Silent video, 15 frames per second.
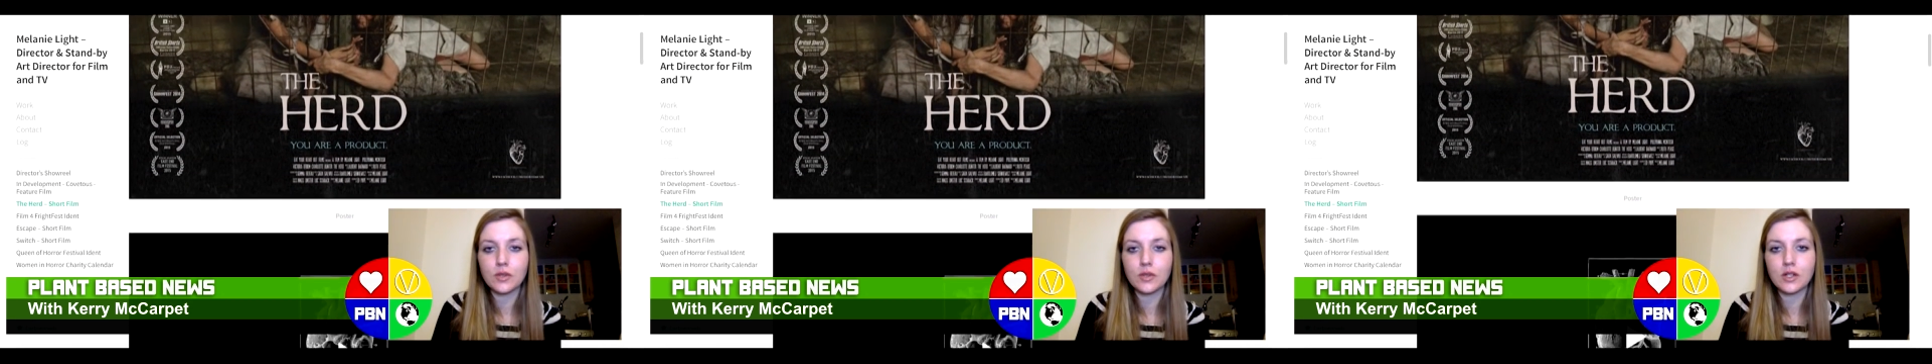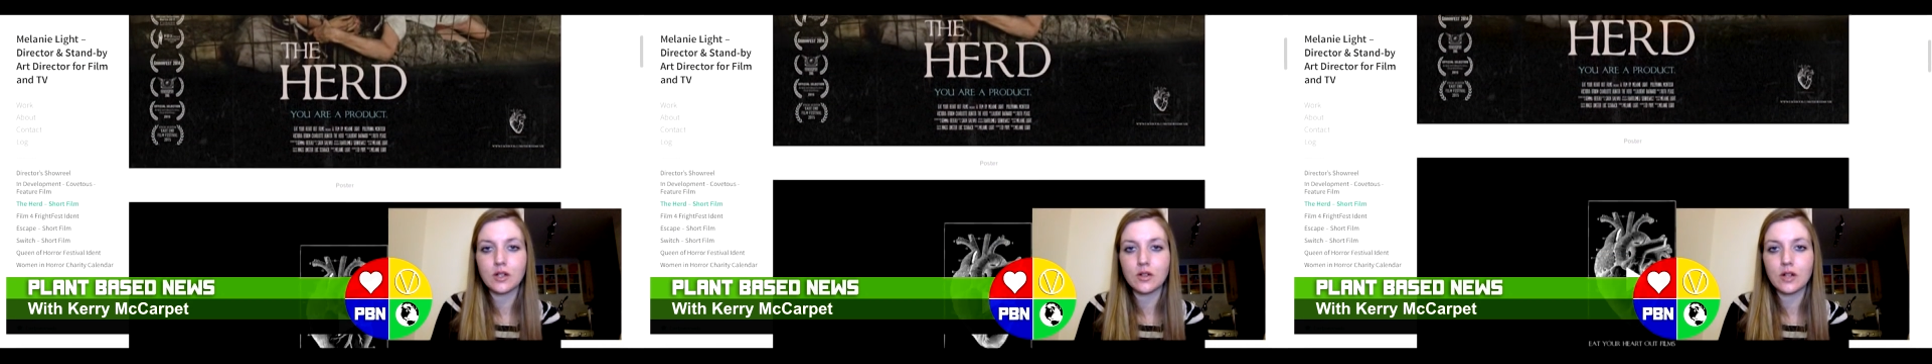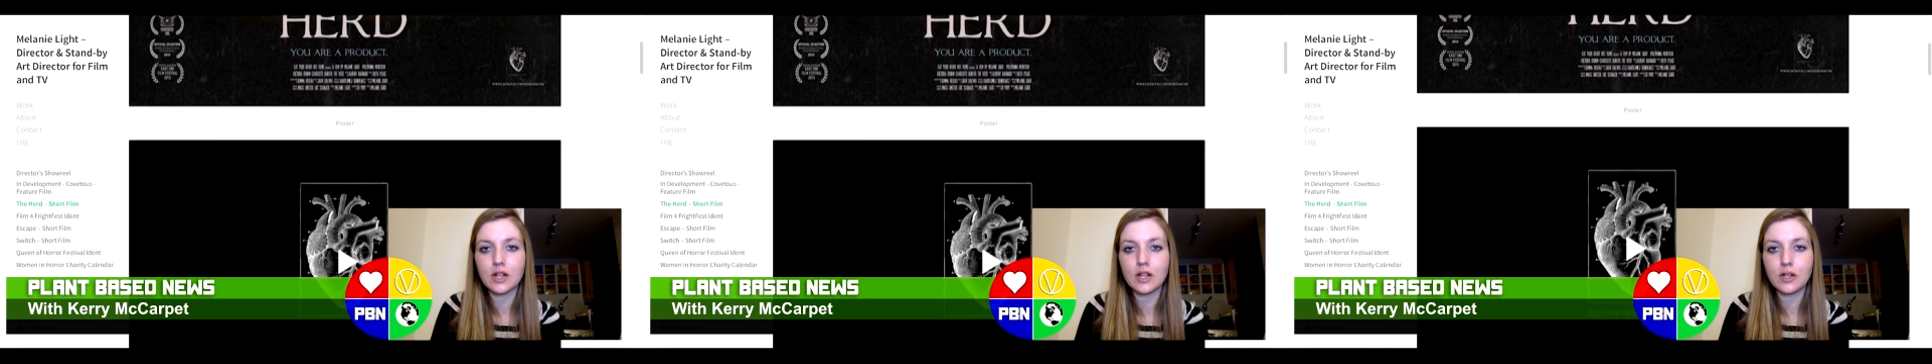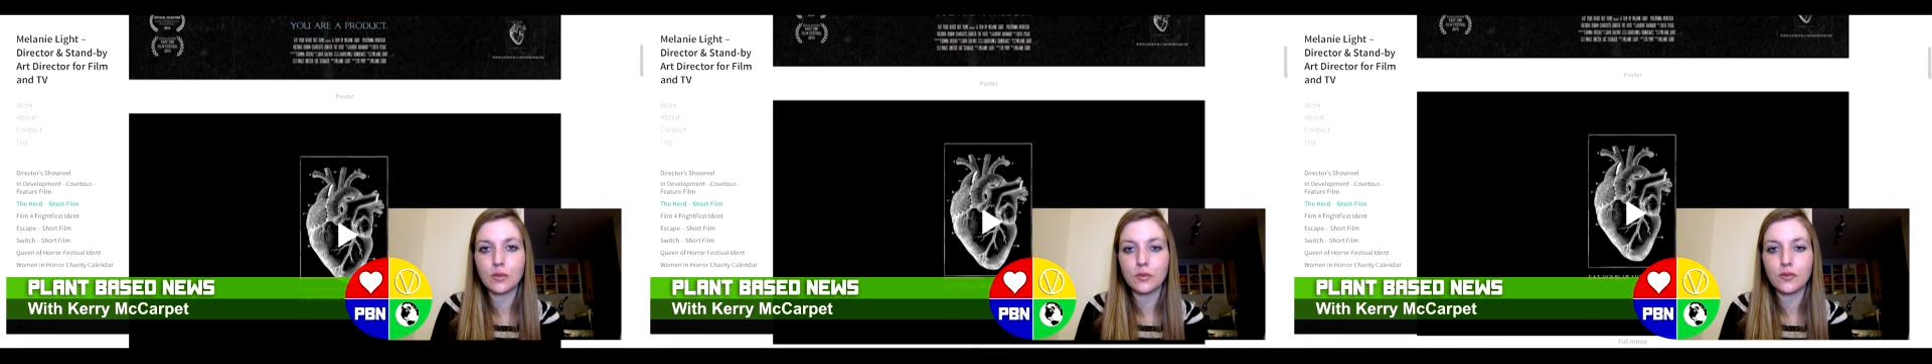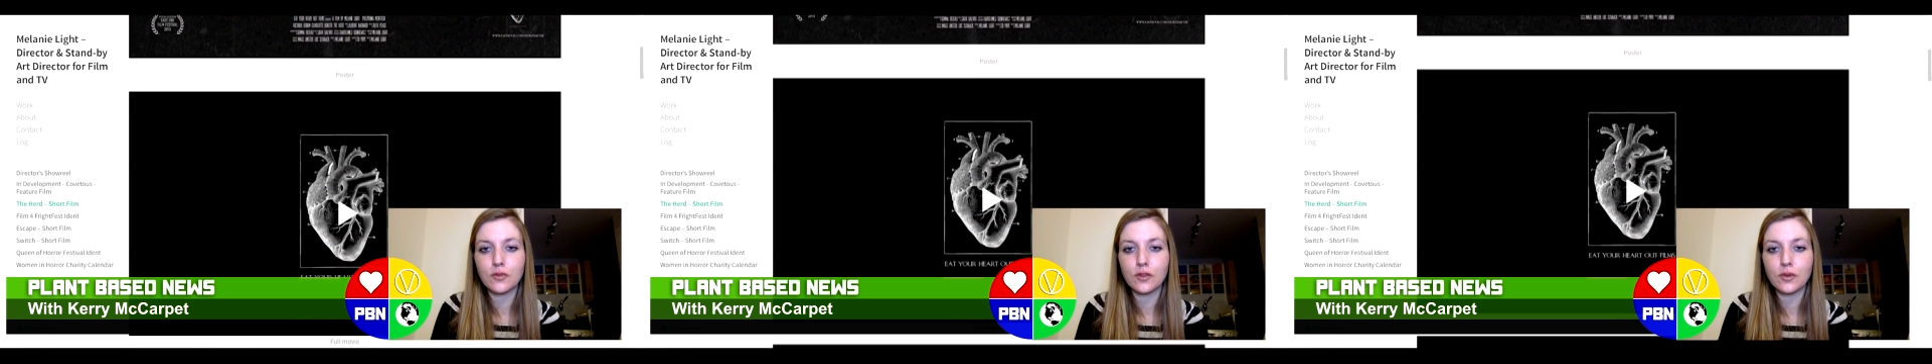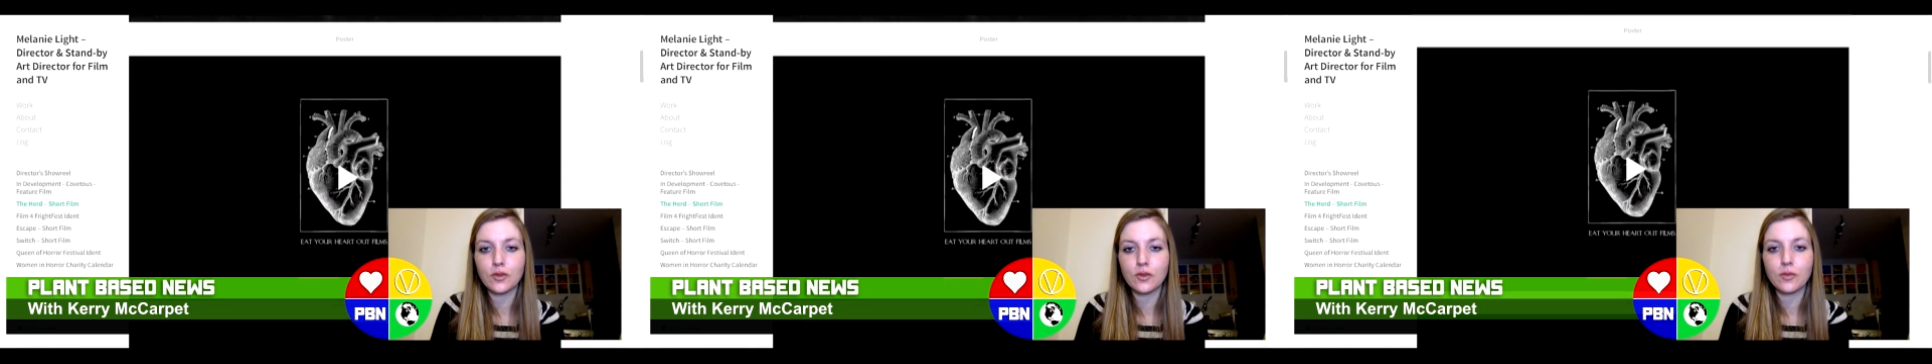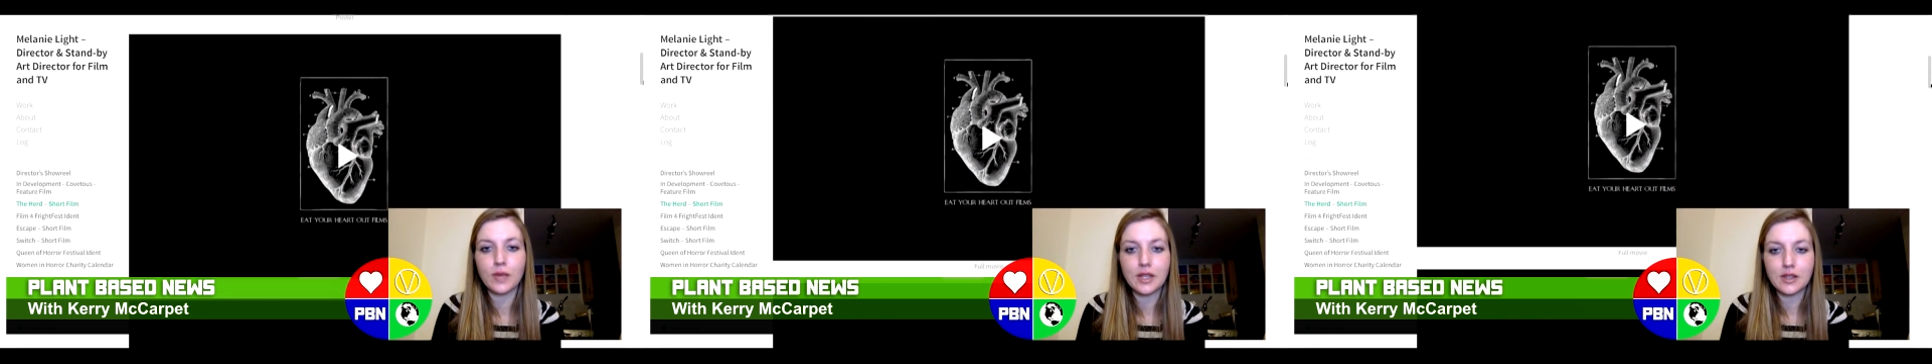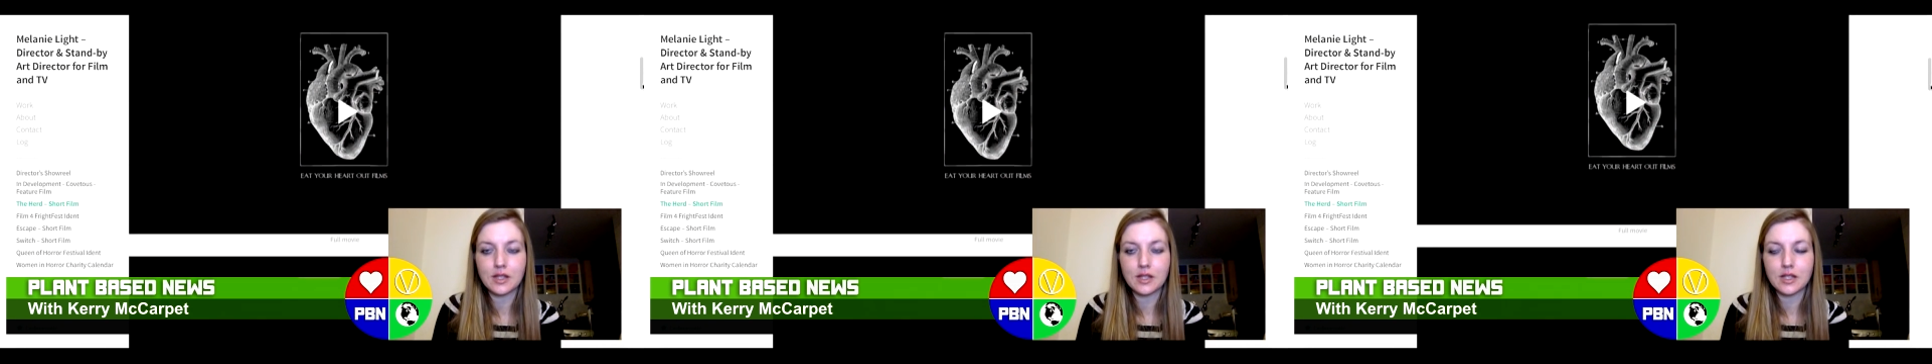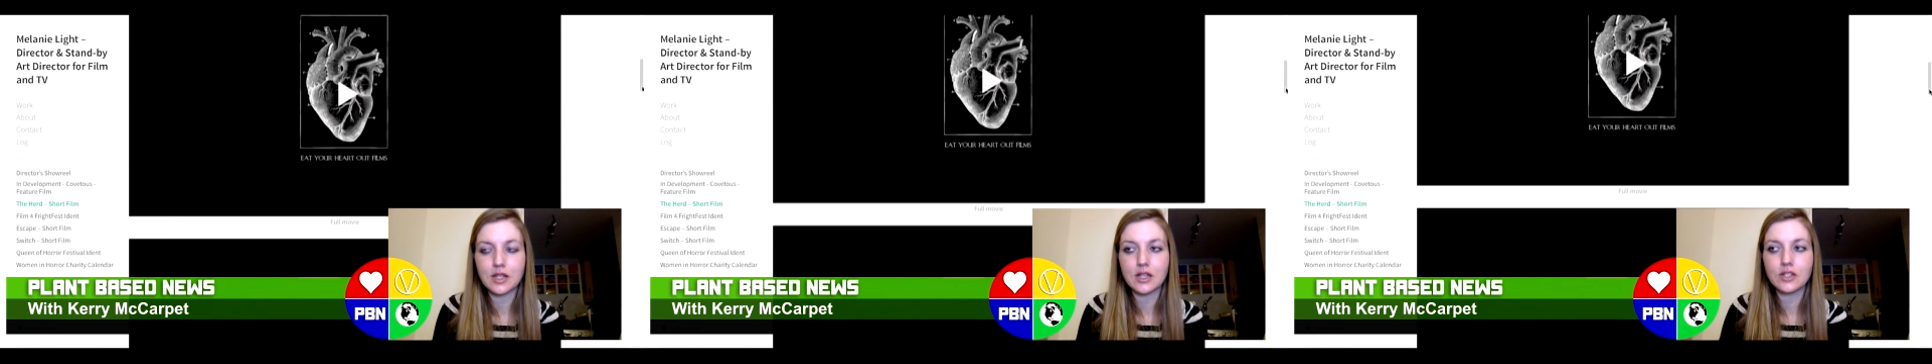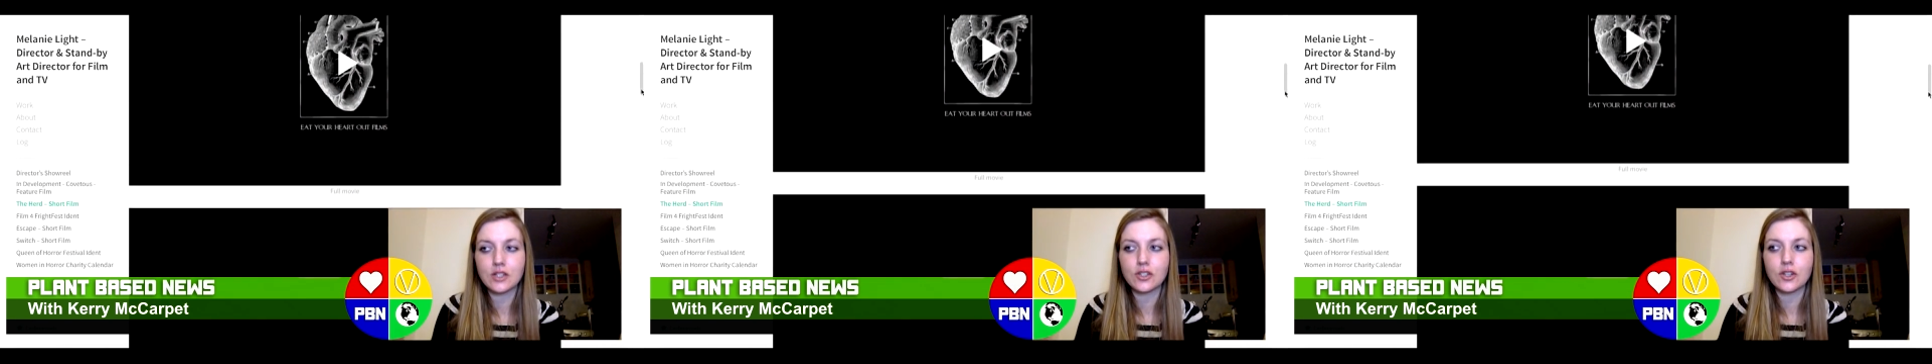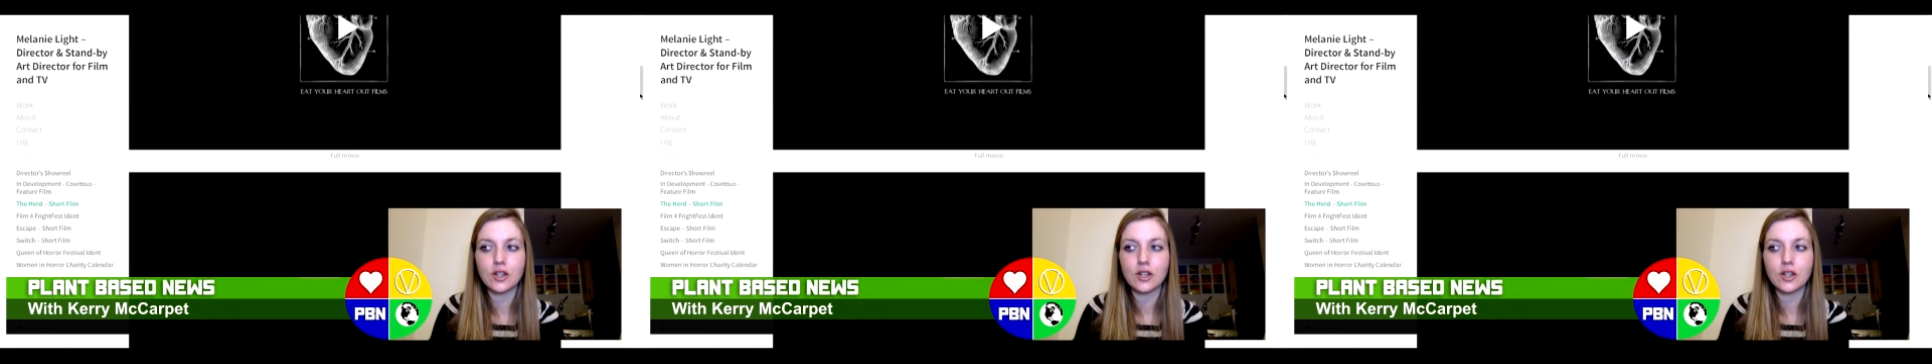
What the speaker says: that it'll help viewers make the connection,